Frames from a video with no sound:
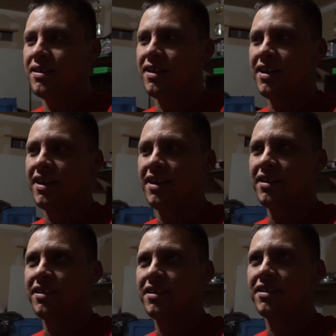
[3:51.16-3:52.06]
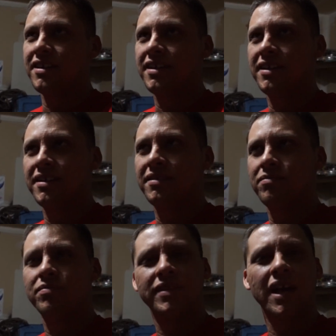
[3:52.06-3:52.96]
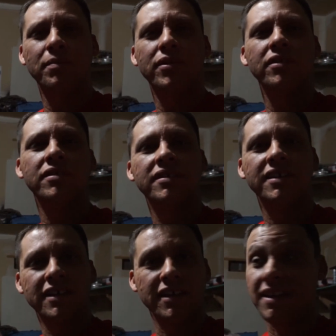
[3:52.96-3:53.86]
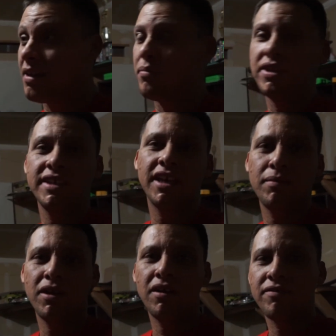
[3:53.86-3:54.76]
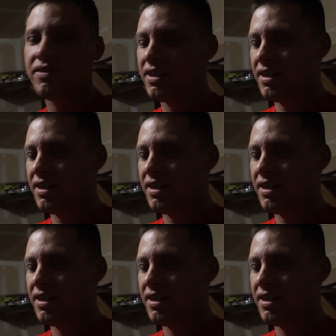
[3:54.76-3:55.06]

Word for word: and the camper completely came off.